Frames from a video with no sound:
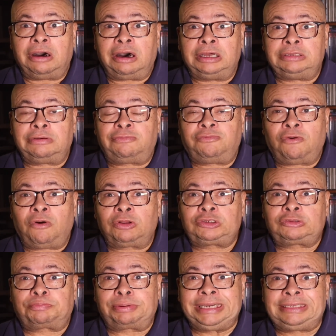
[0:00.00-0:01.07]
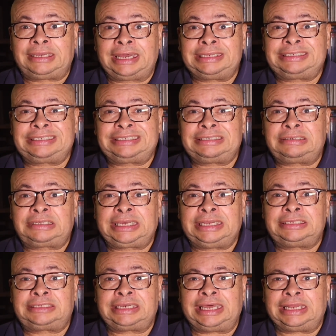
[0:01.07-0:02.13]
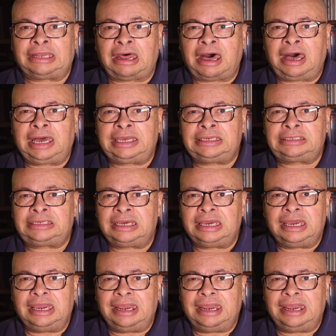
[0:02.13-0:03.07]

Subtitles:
under false pretense and lies.